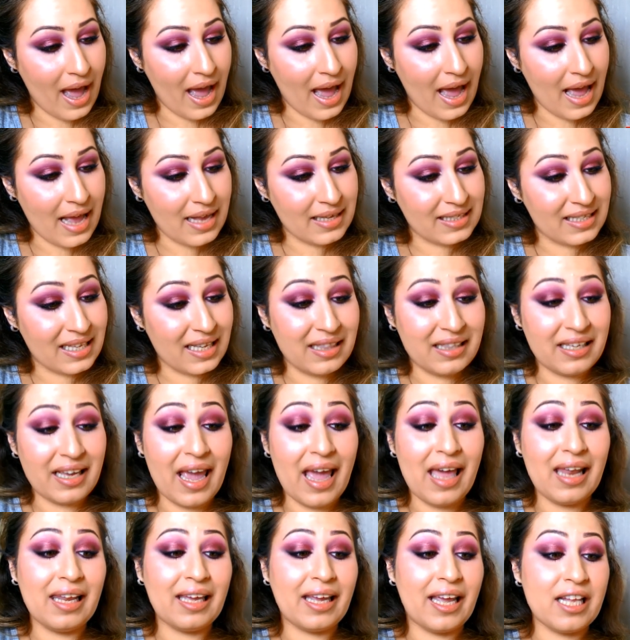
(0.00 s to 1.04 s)
as the
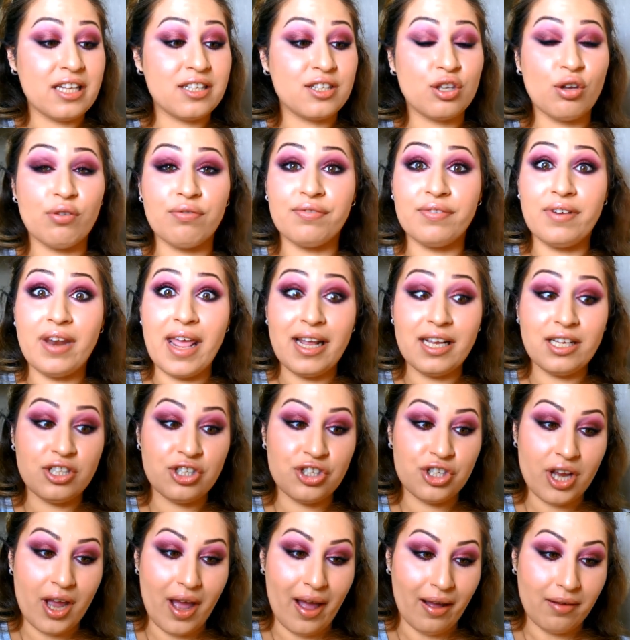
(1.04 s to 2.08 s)
elegance of
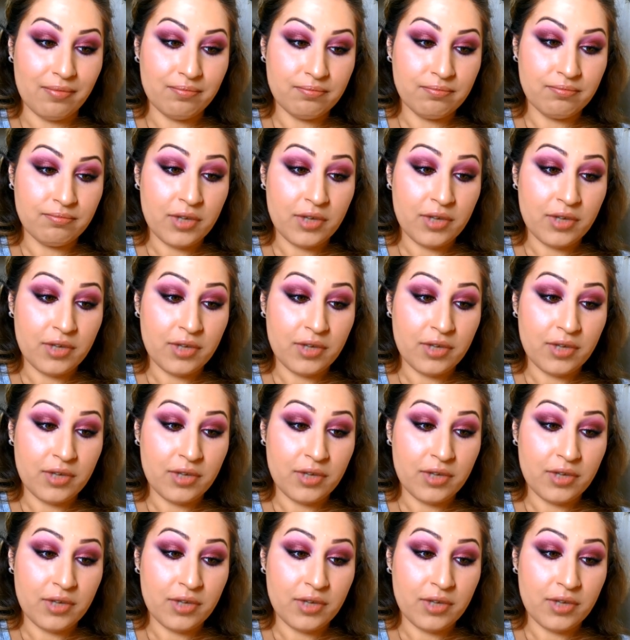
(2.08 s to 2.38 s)
nature.